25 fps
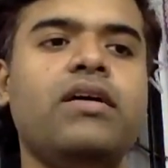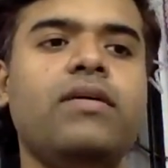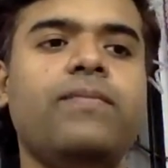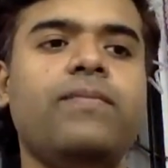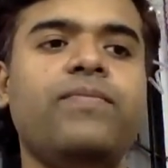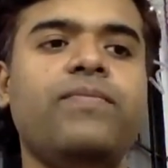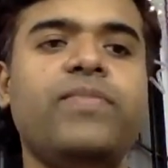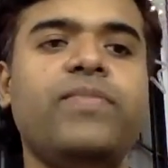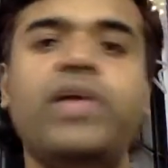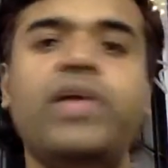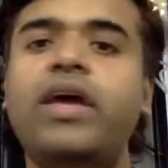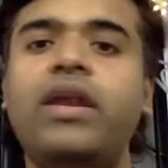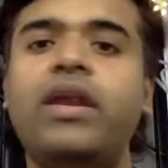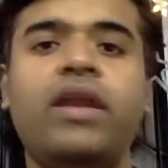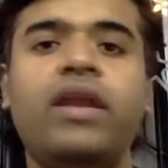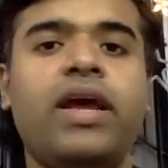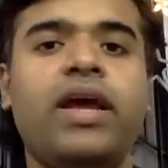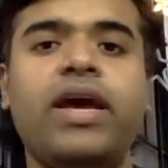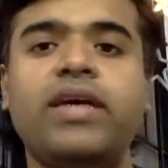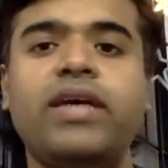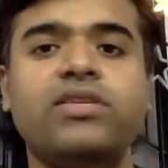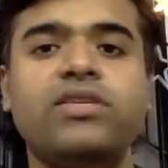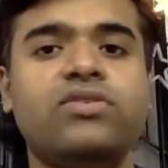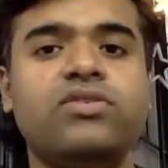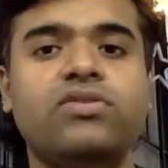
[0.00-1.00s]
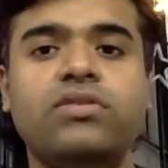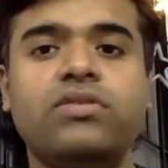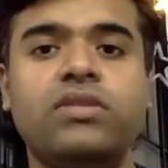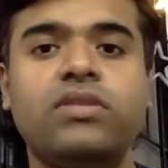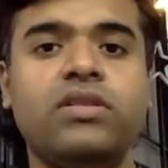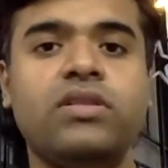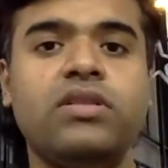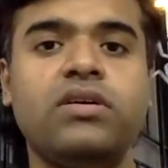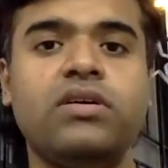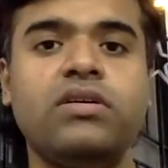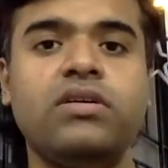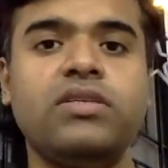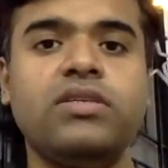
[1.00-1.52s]
there has
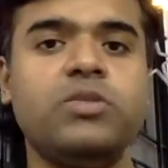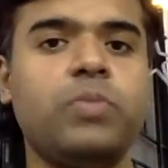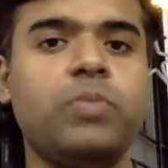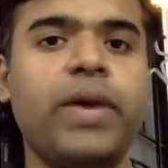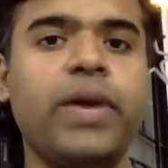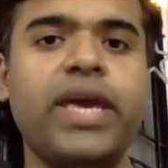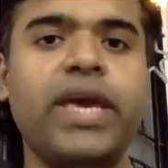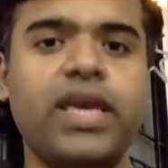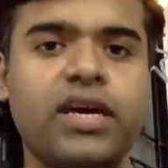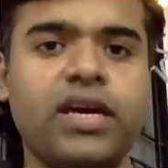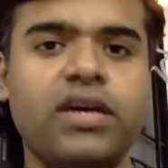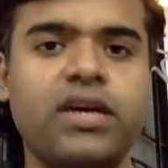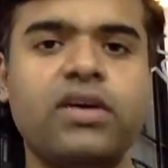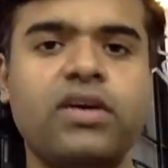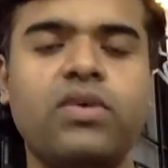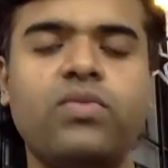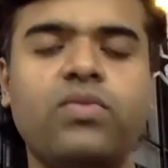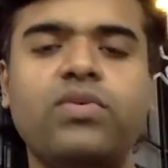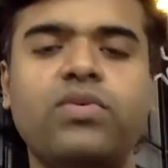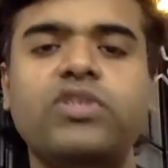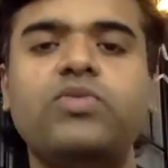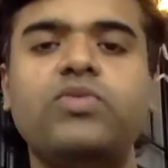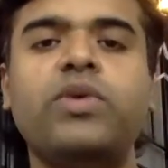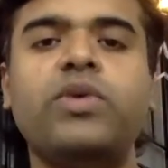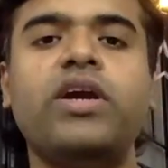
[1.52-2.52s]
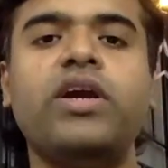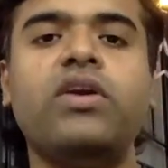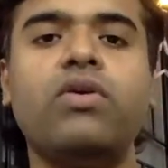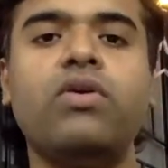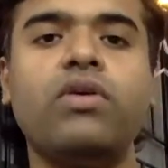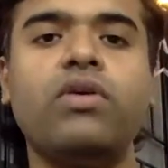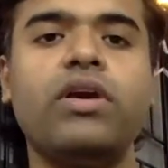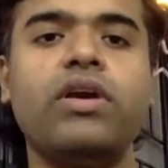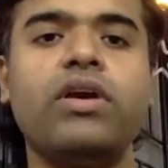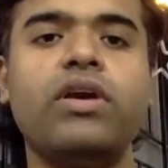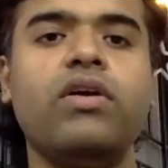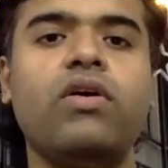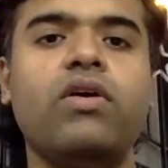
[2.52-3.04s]
the spike which we are
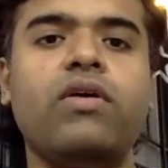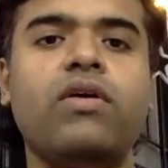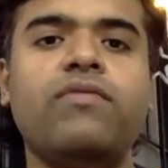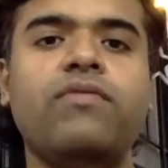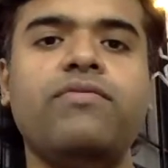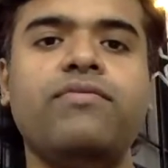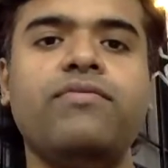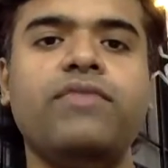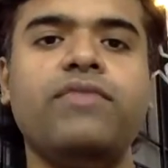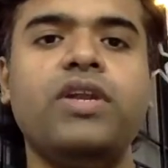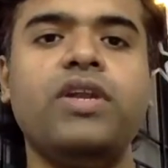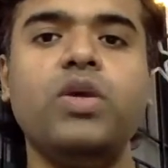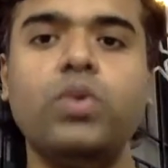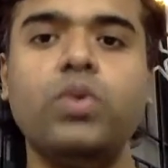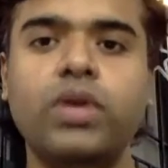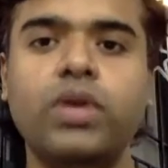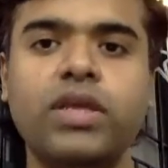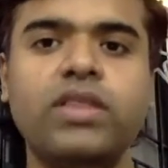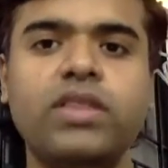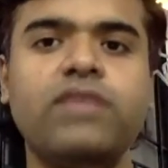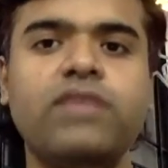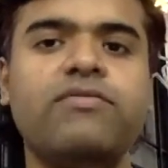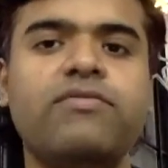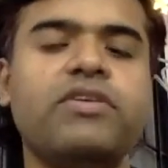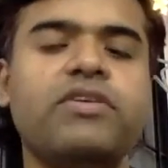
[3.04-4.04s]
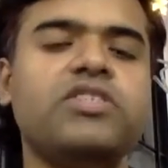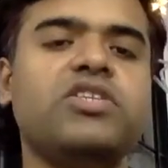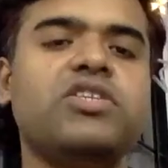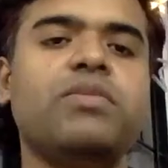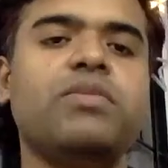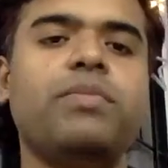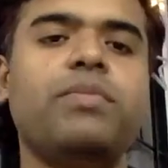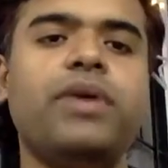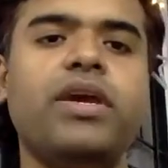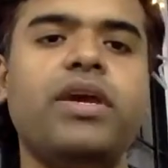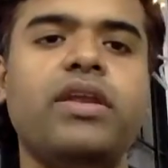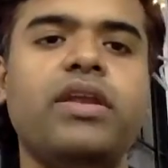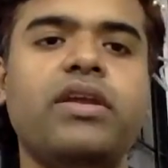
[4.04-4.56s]
talking of during the festive
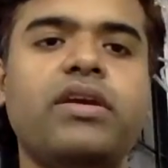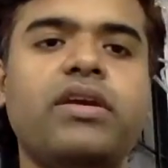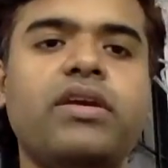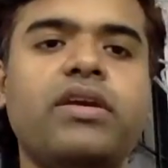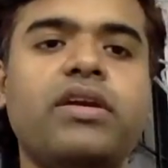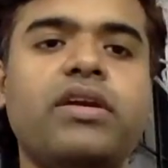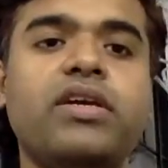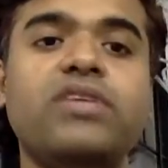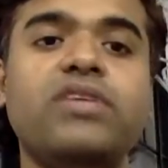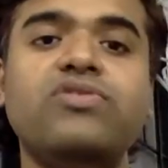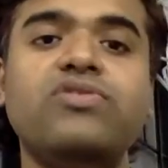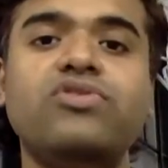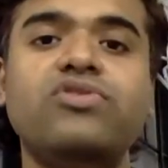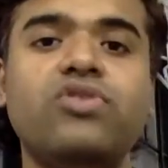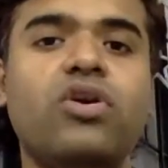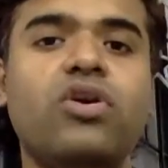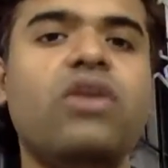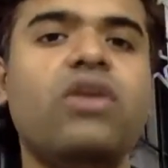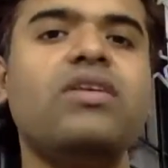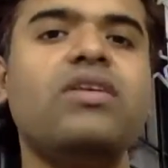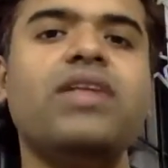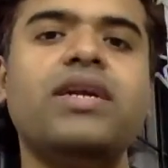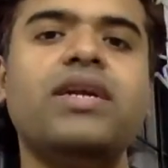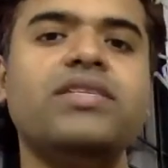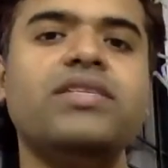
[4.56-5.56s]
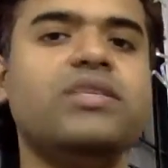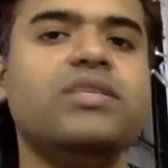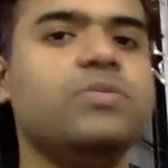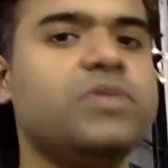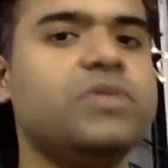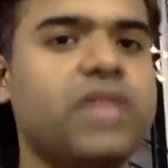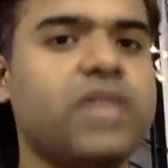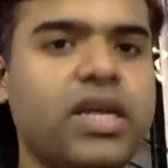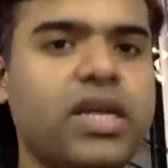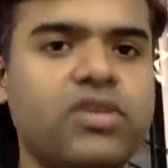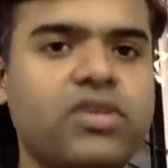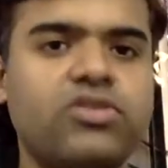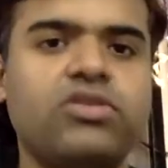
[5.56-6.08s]
period is not that
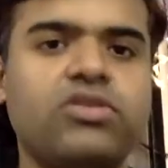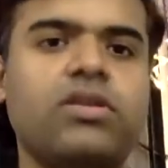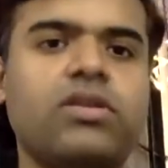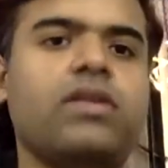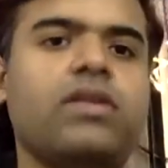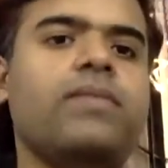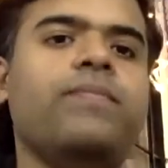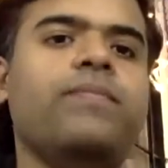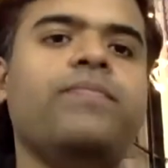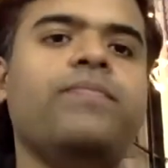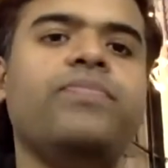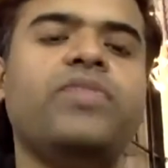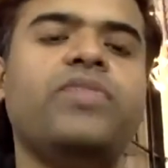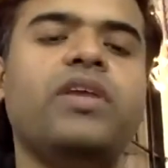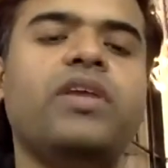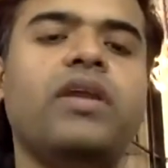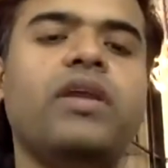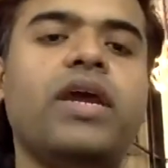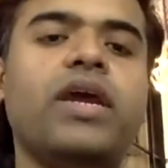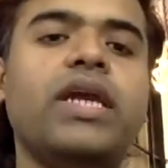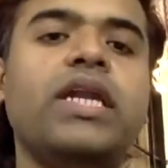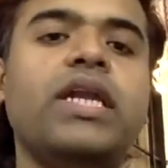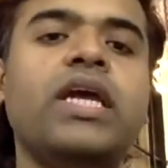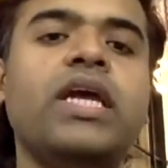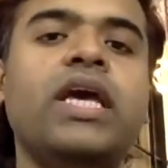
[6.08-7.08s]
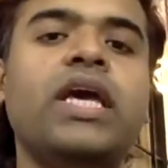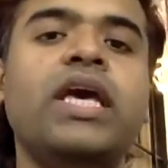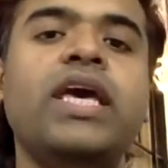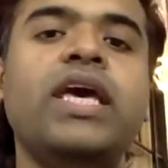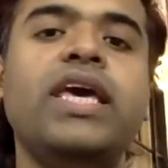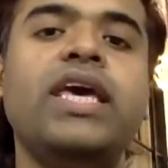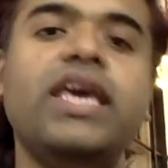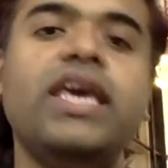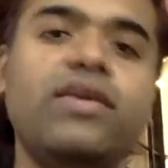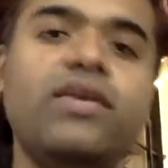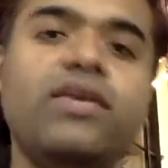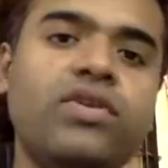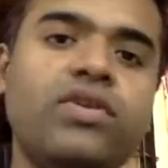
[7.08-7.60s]
substantial, right?
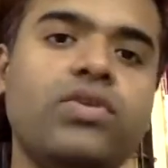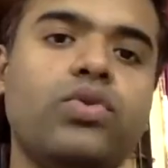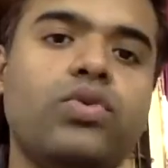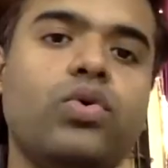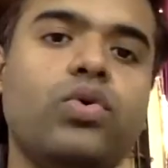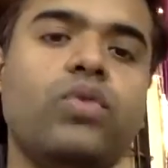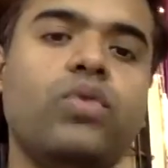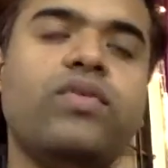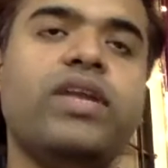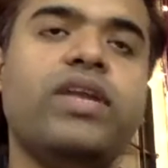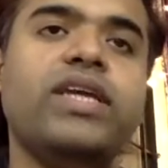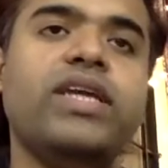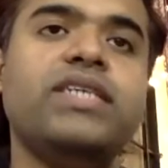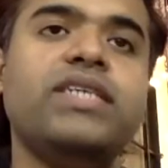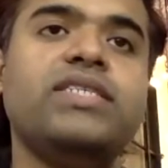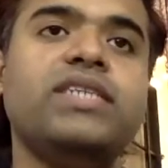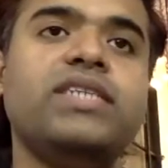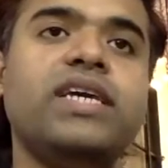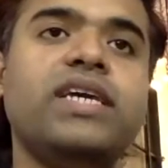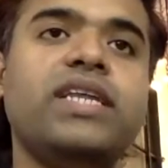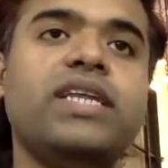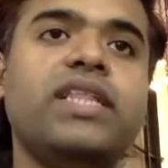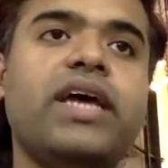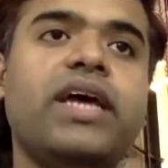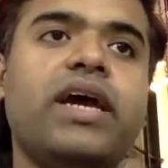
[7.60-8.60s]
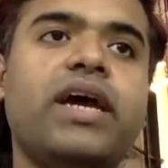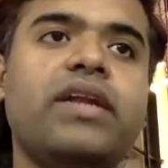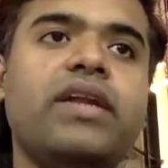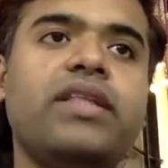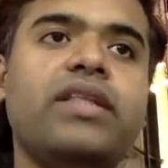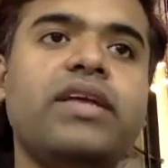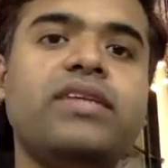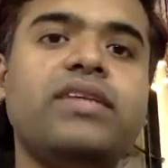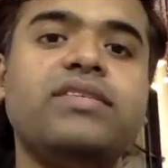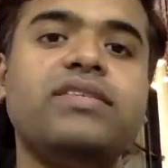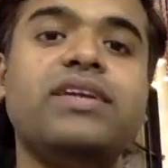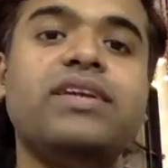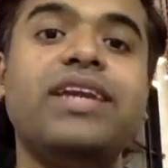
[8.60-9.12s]
Even though when I say that
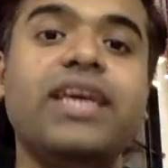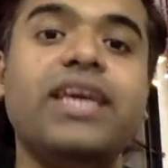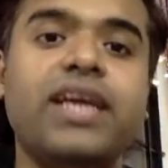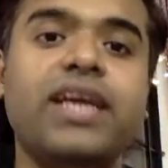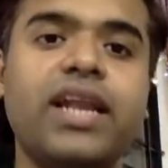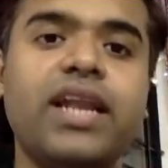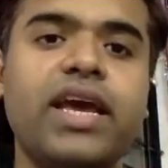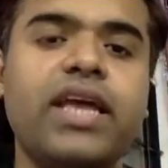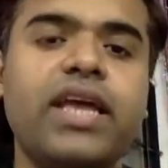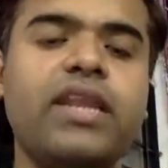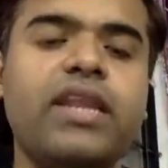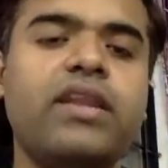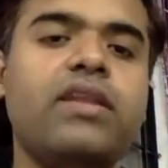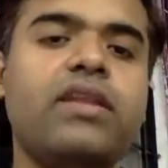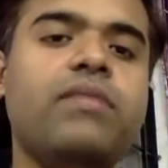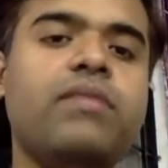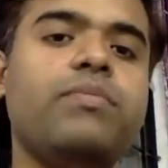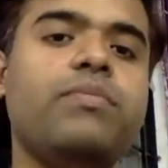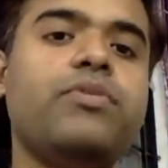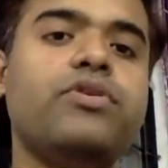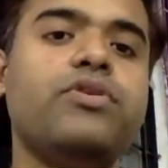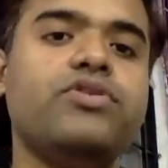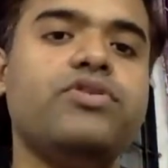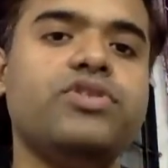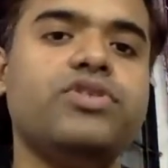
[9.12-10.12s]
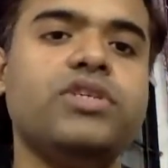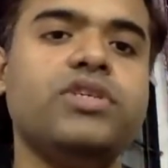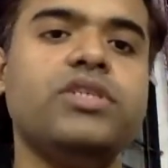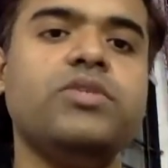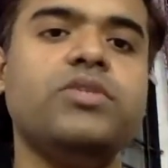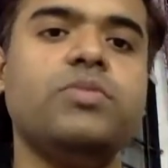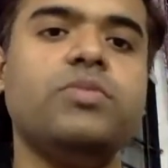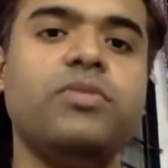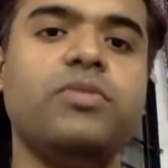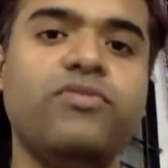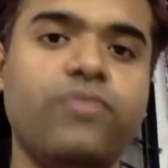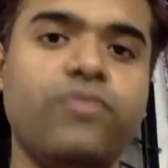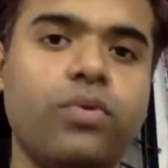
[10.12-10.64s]
there is a decline in purchase
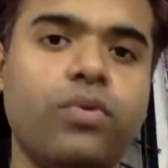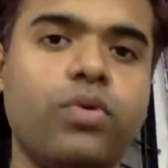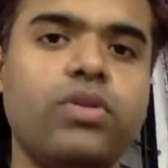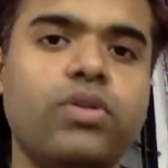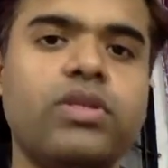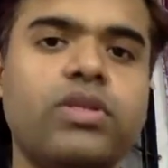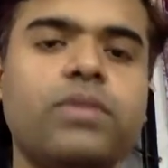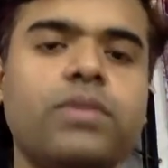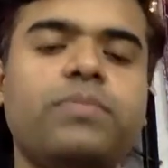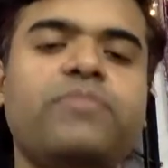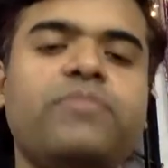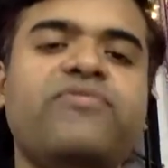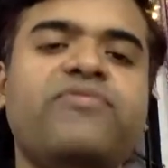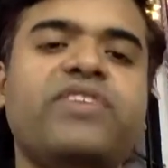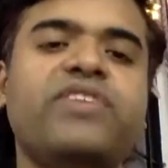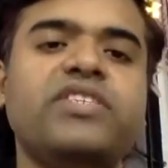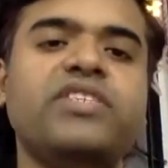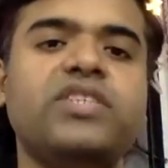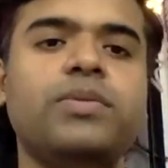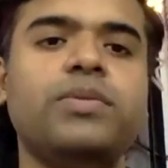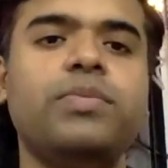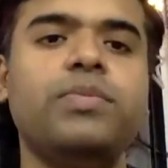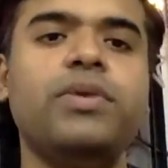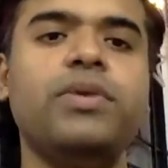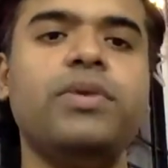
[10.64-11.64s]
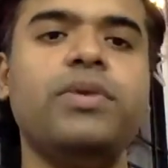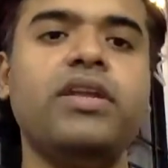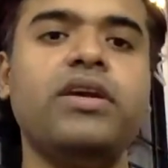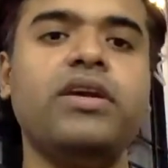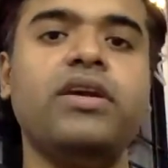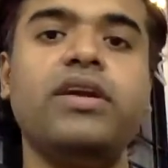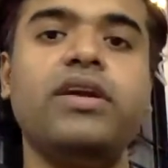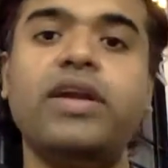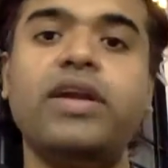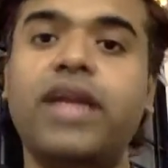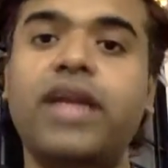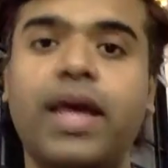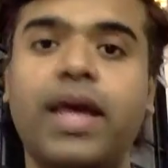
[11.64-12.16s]
before the festive period,
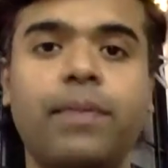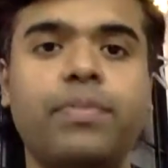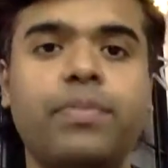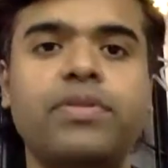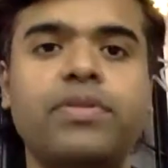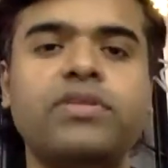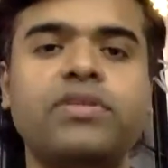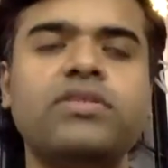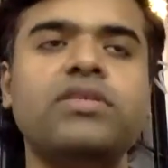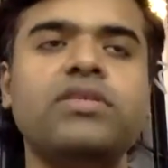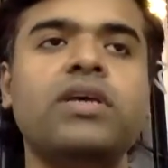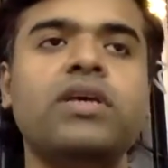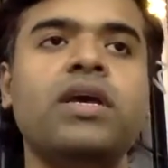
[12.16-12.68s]
it happens,